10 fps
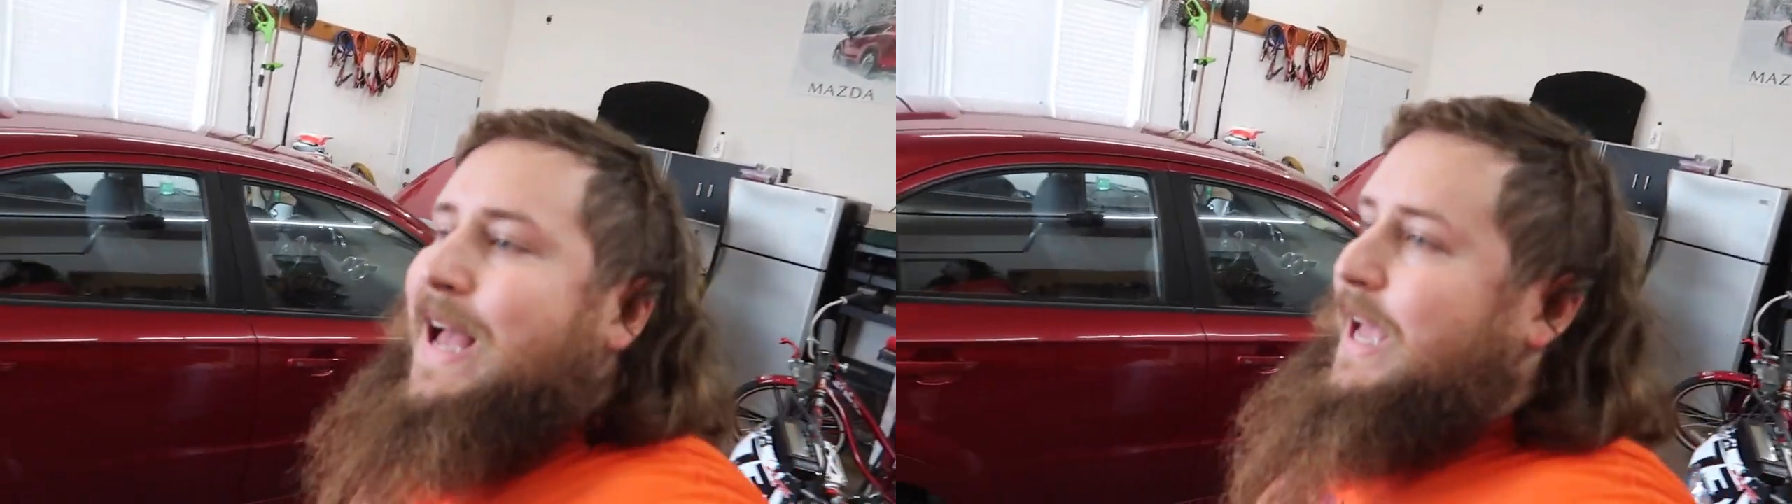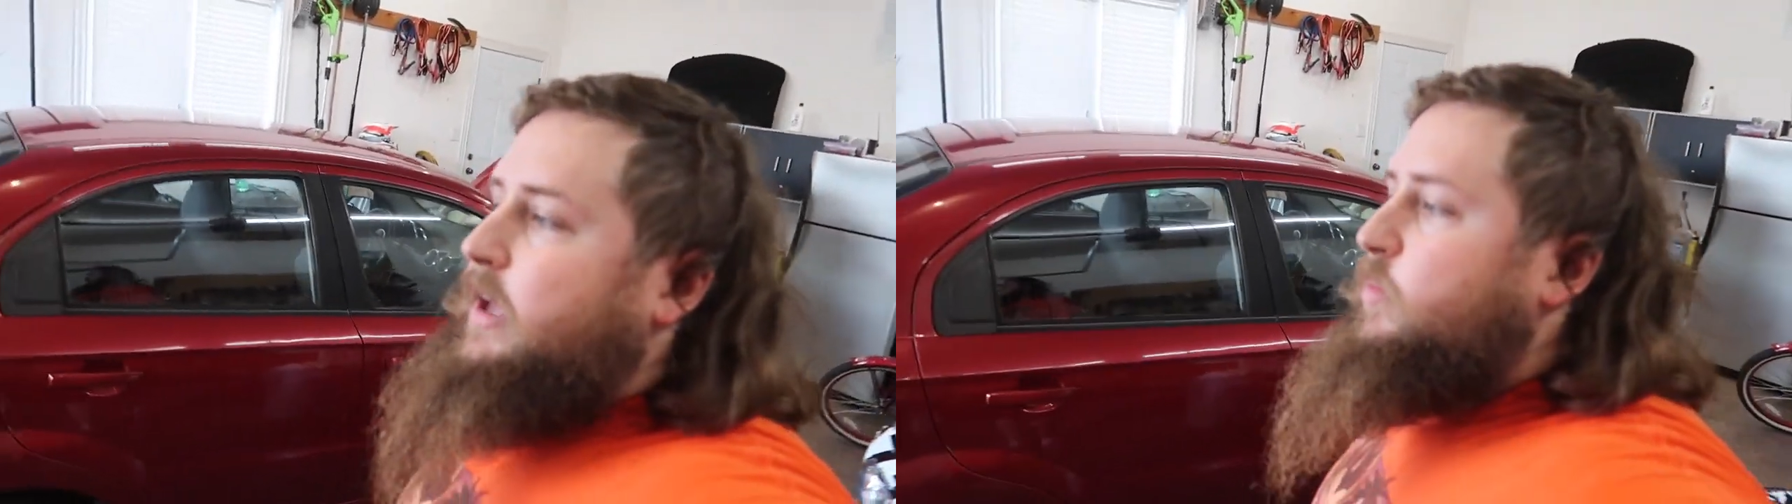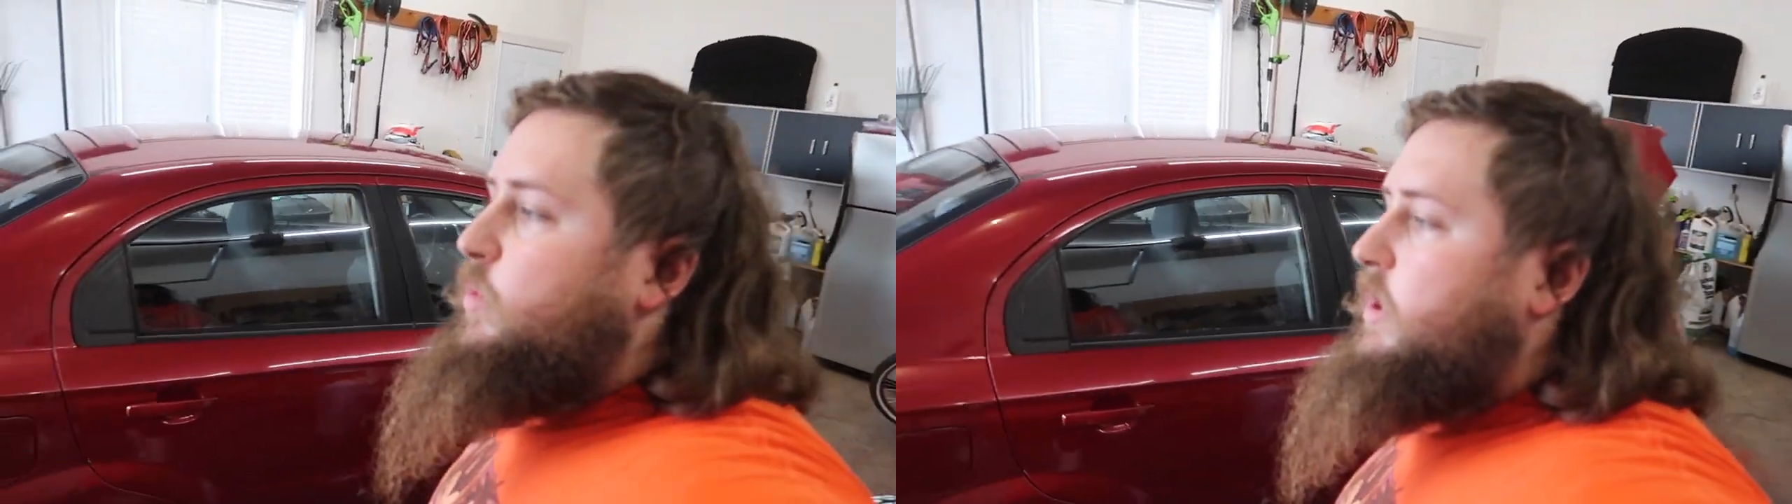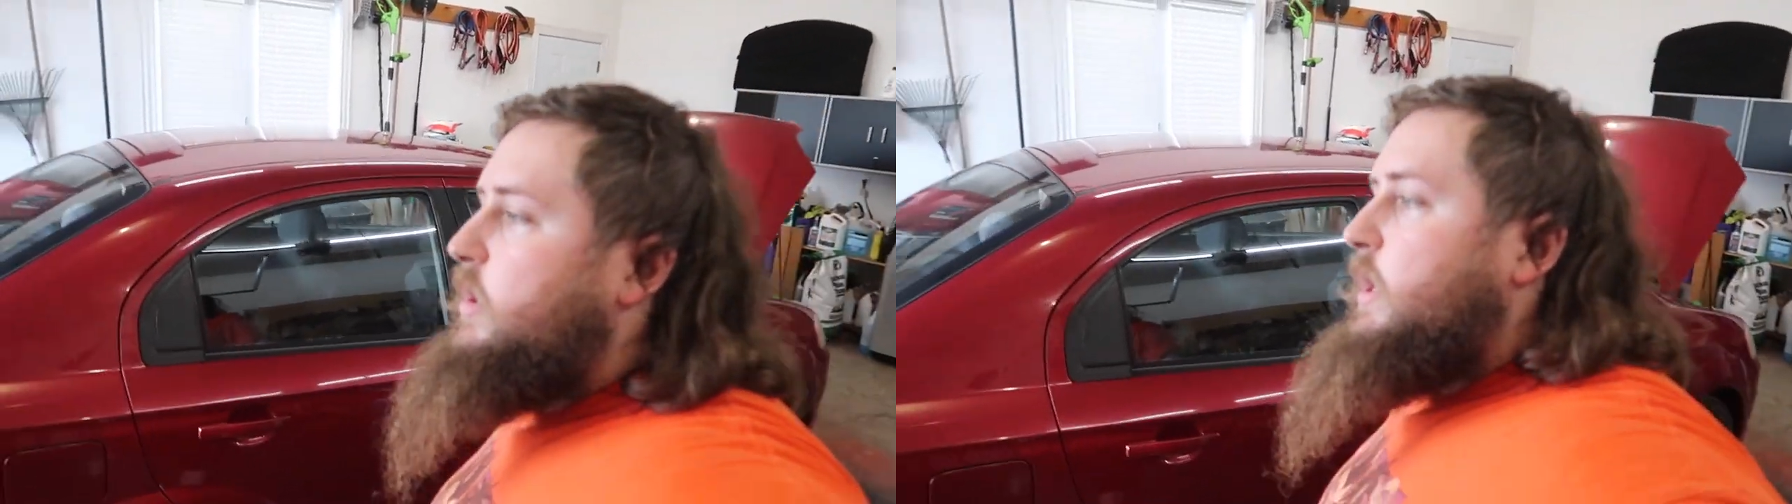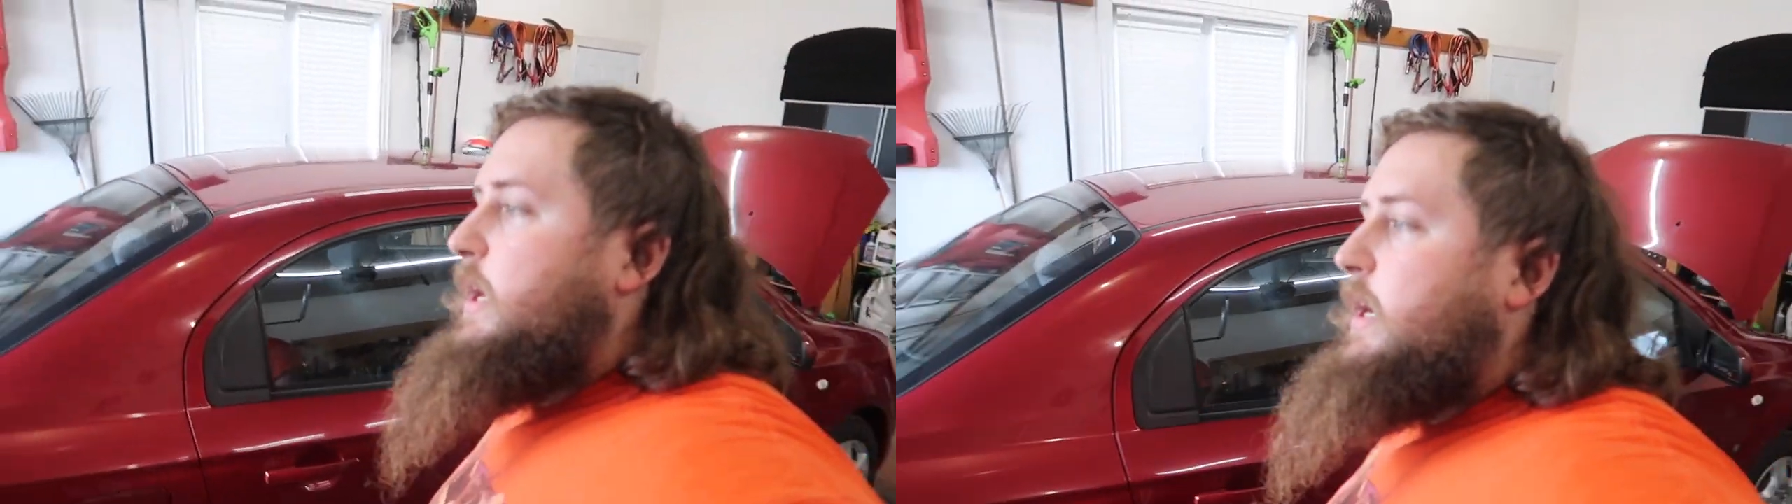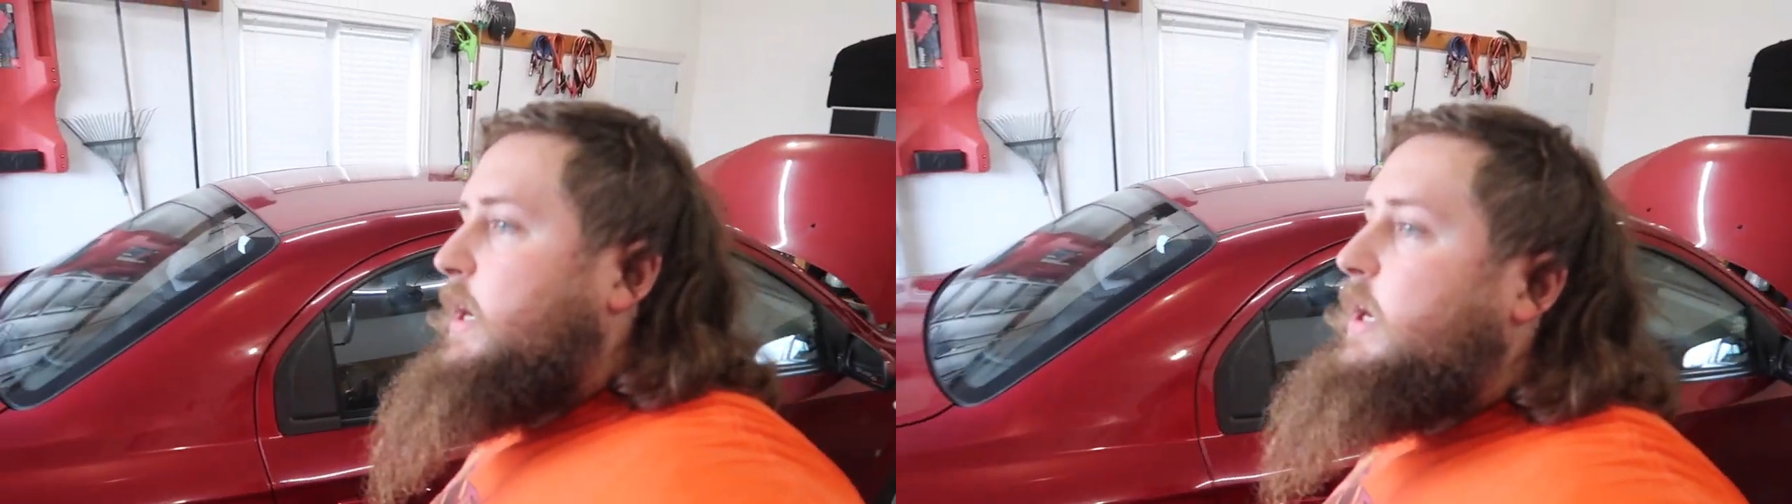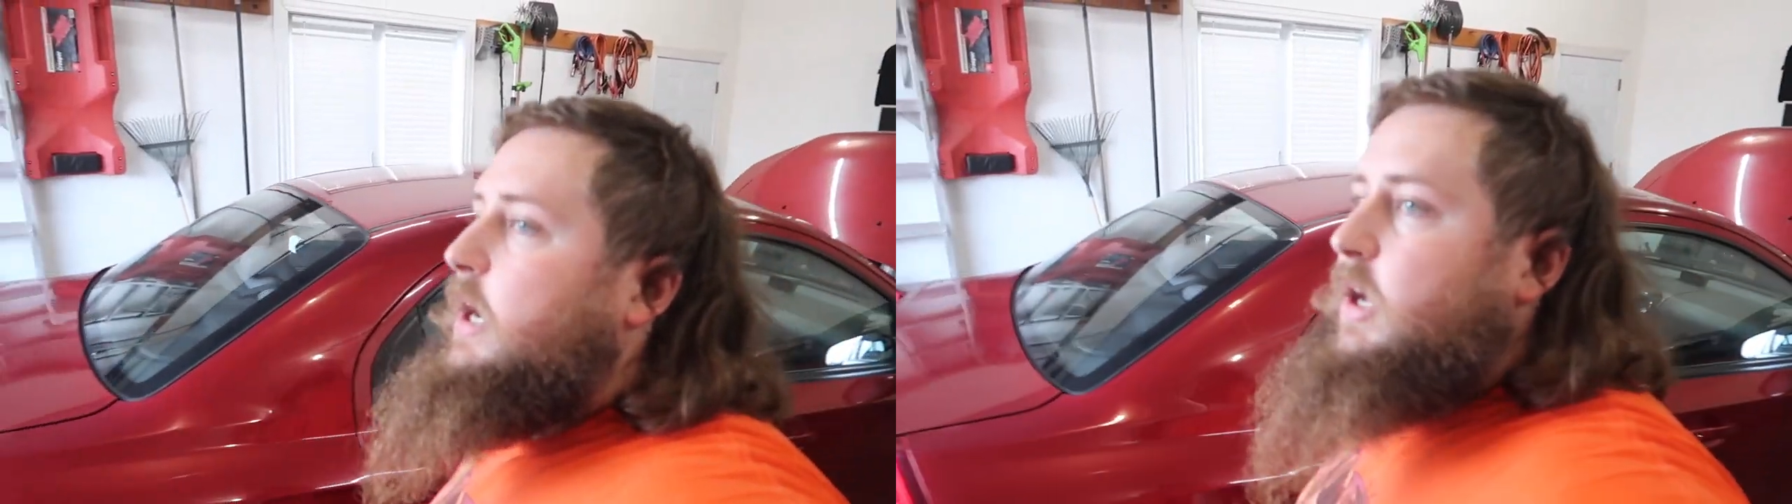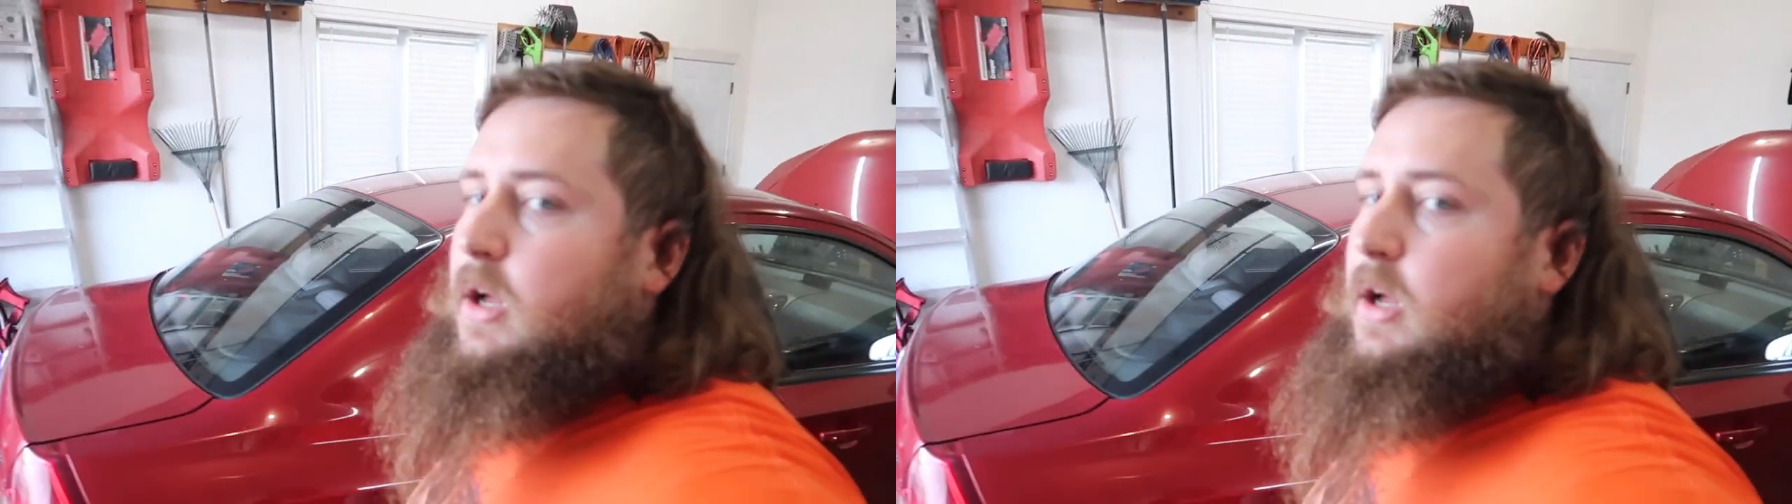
and we'll